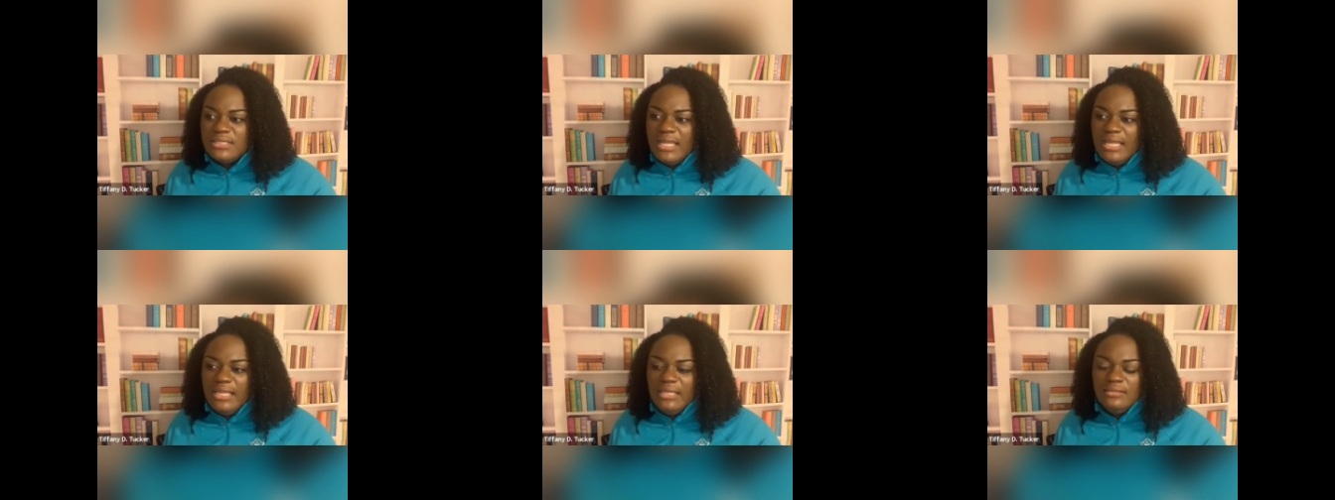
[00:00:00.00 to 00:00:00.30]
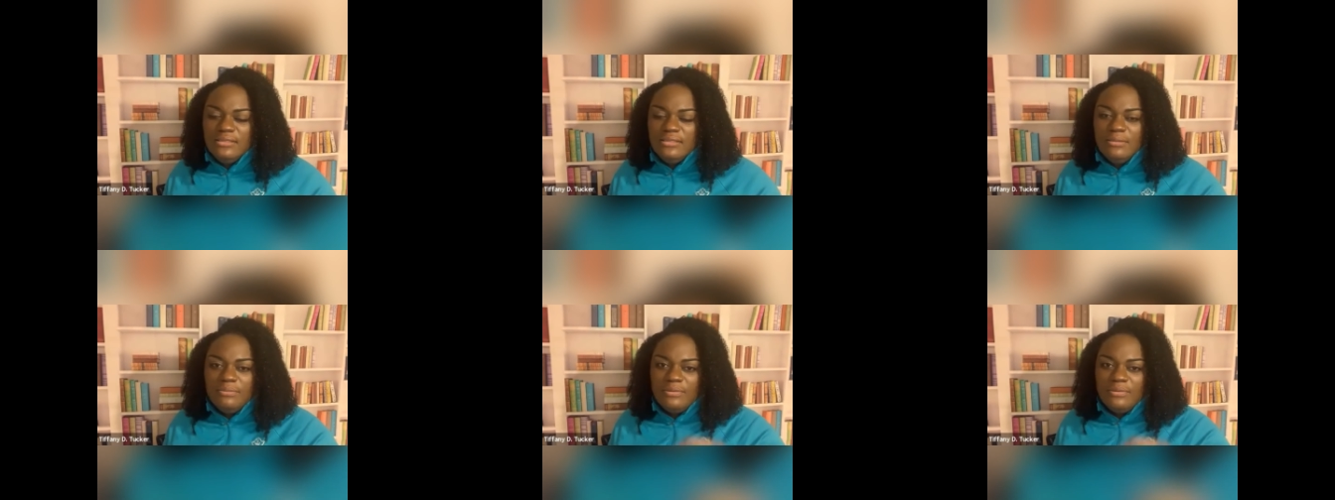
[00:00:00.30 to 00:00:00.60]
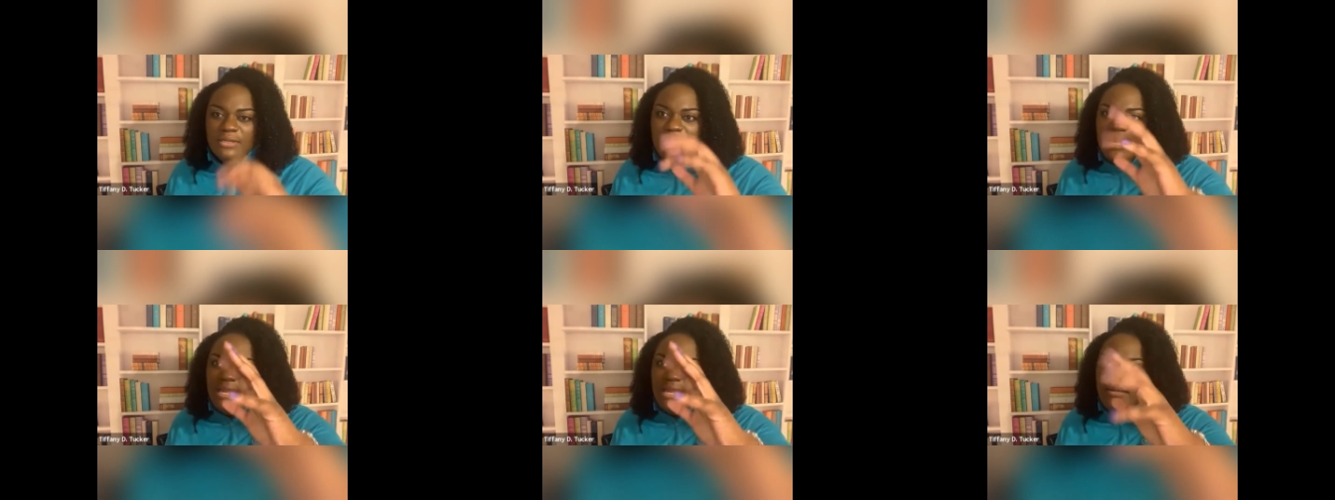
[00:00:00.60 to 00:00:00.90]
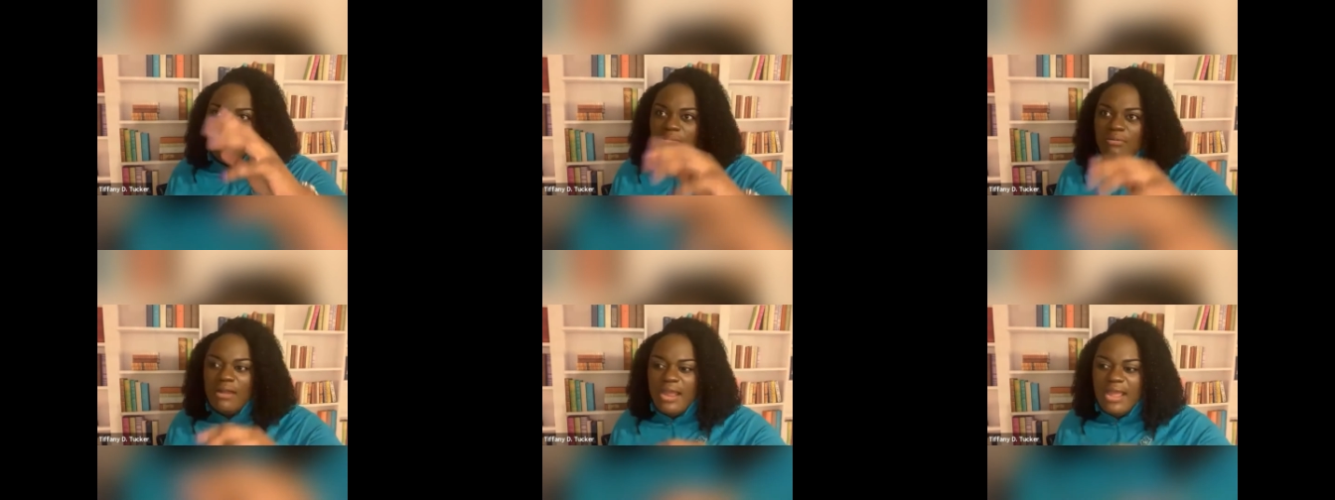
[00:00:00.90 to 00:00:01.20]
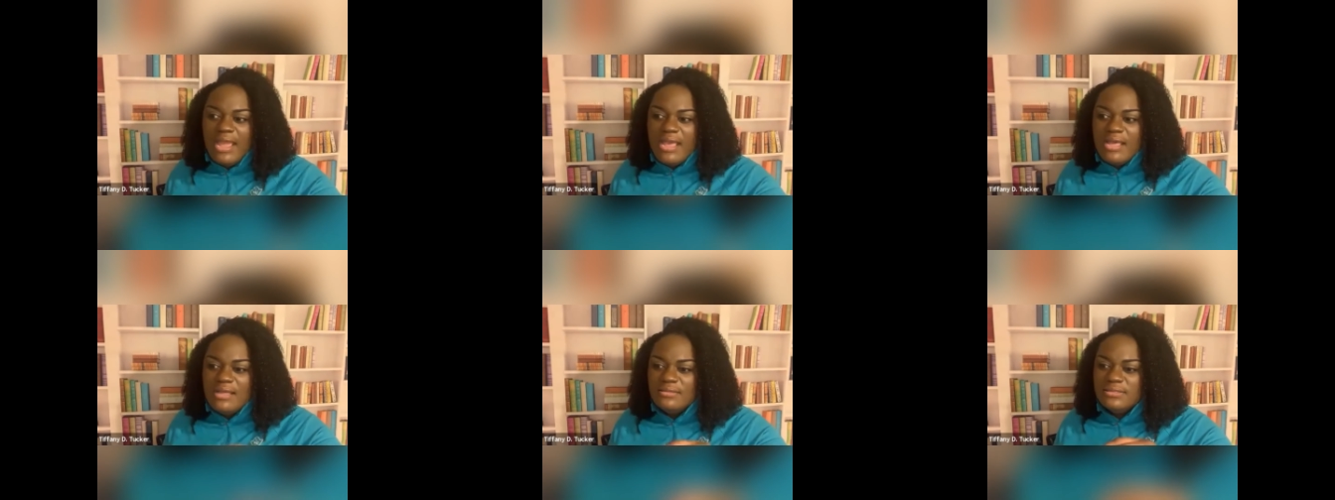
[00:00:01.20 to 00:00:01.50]
like the Brene
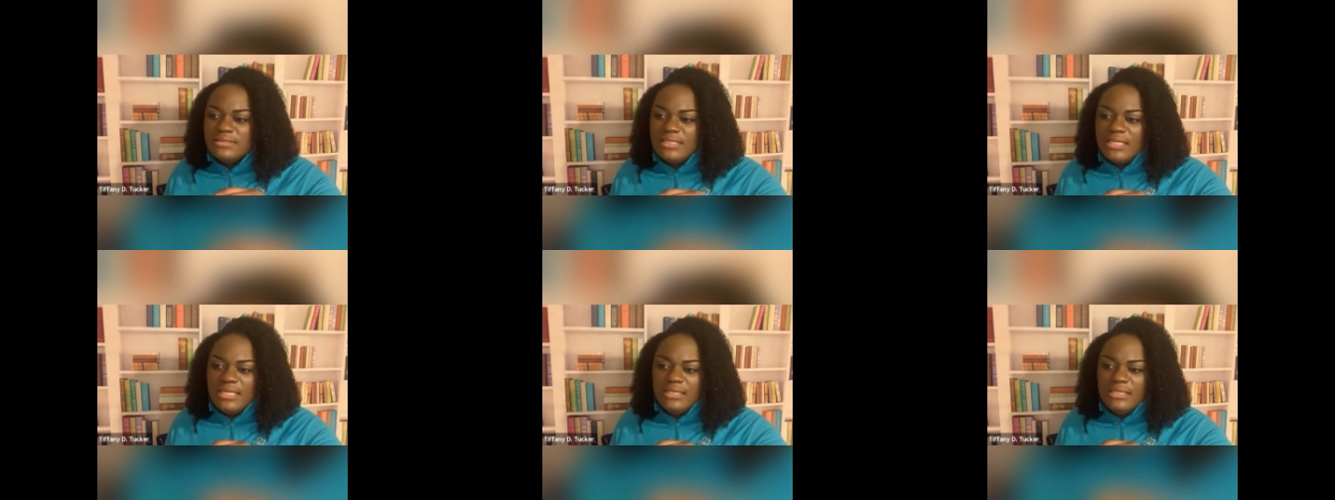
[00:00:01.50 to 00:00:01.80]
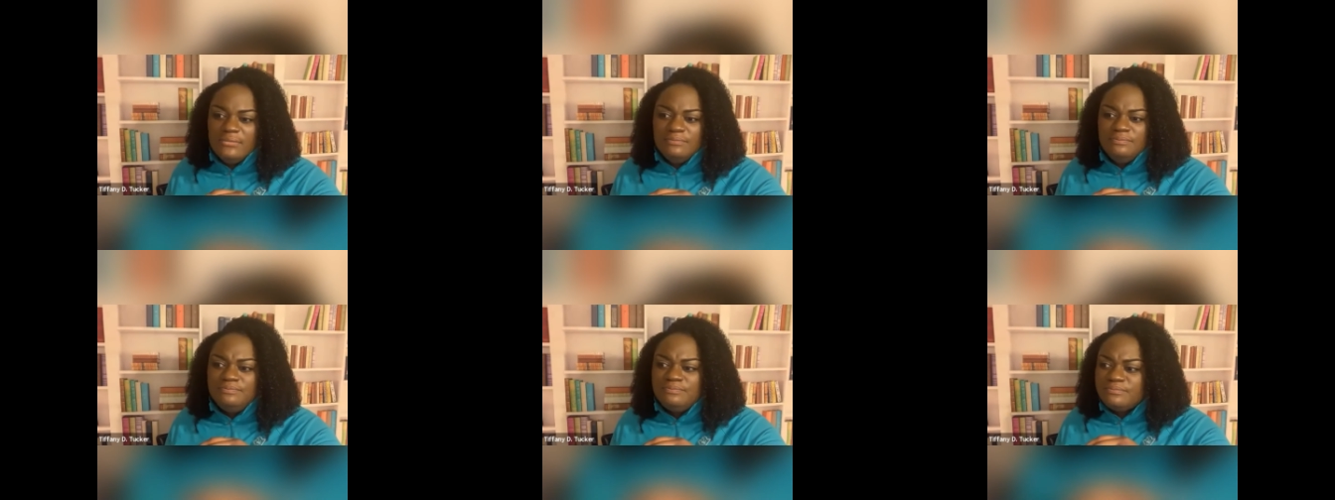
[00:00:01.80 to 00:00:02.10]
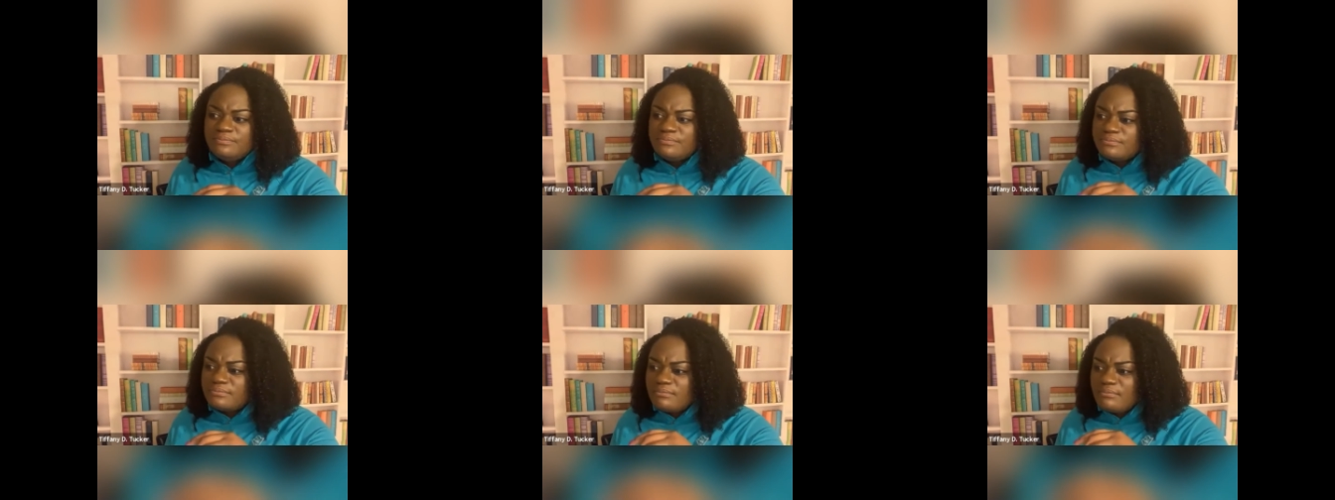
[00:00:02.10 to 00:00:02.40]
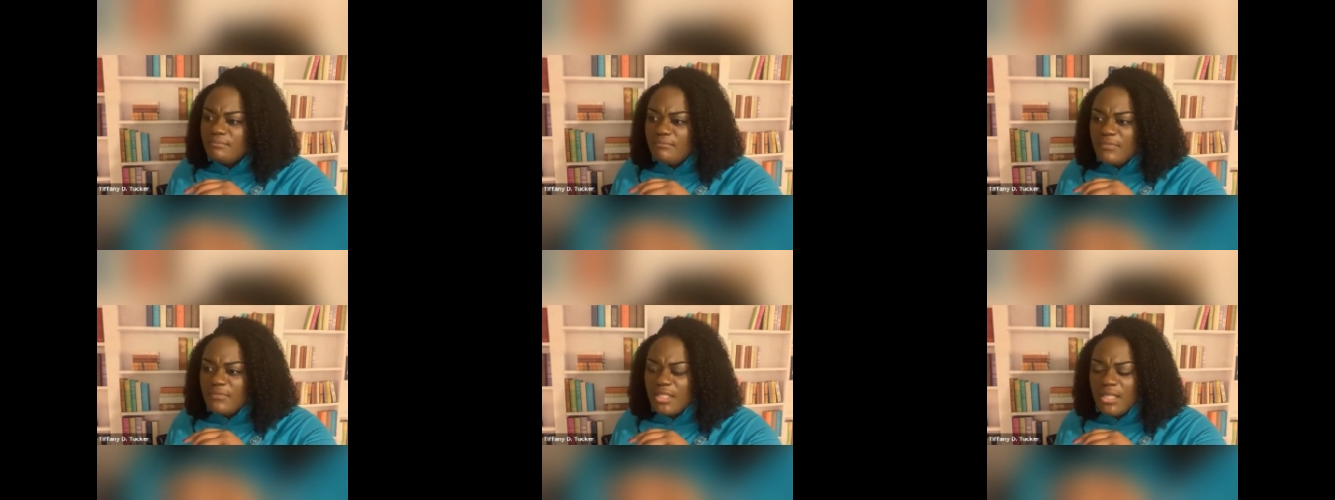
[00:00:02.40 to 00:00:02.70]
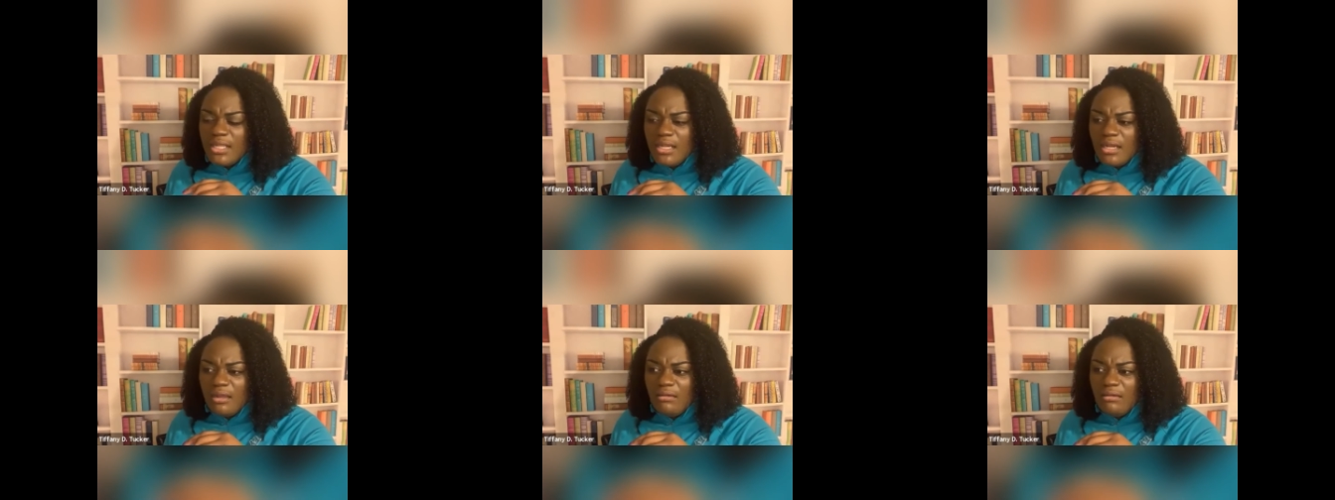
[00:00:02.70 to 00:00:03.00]
Browns and,
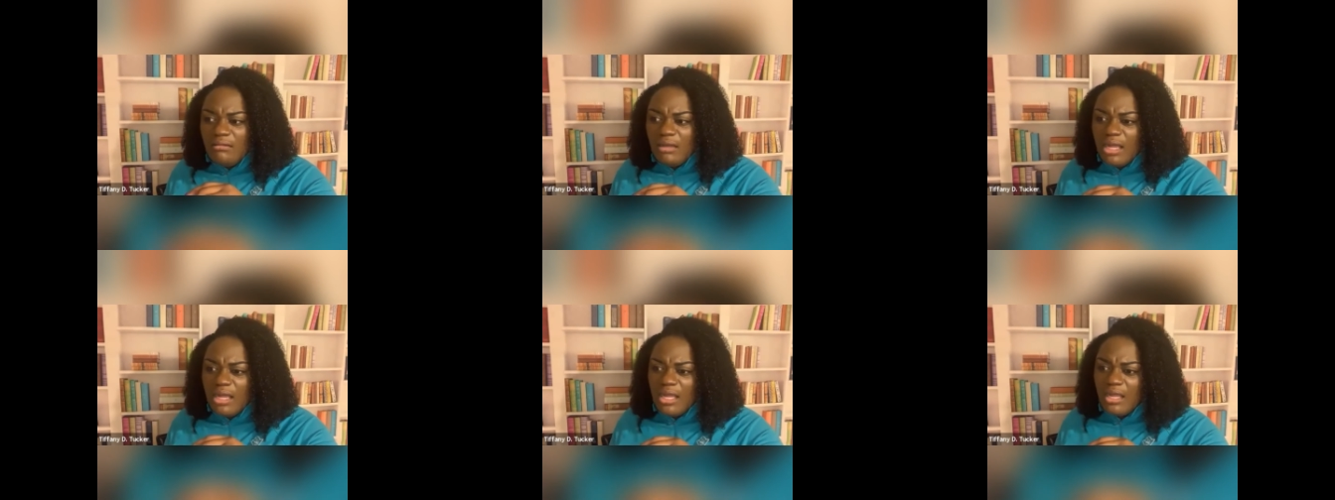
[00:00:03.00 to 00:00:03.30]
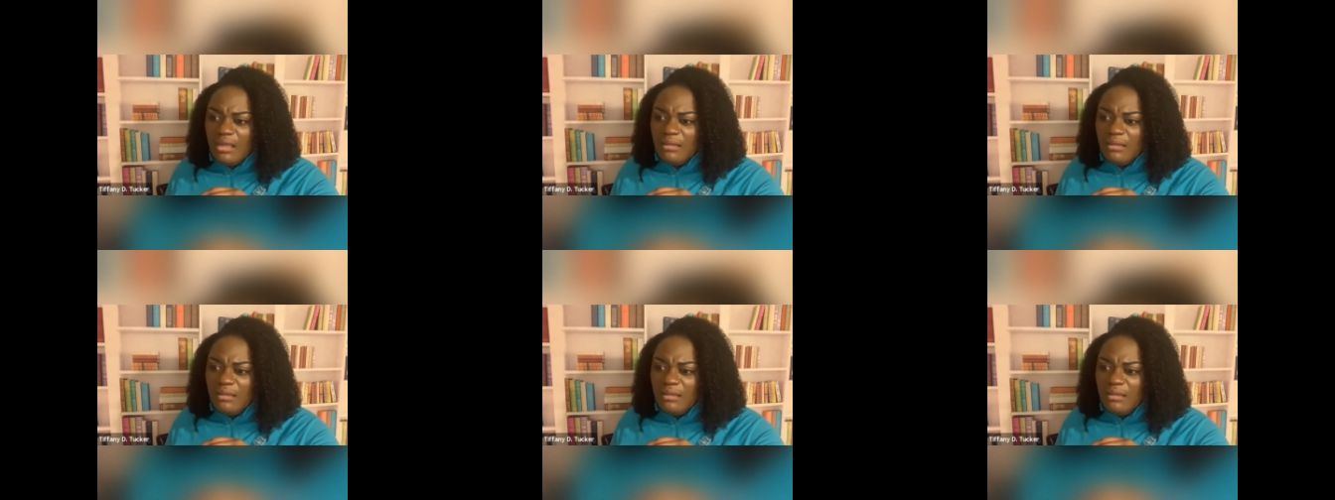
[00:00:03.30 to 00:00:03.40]
you know,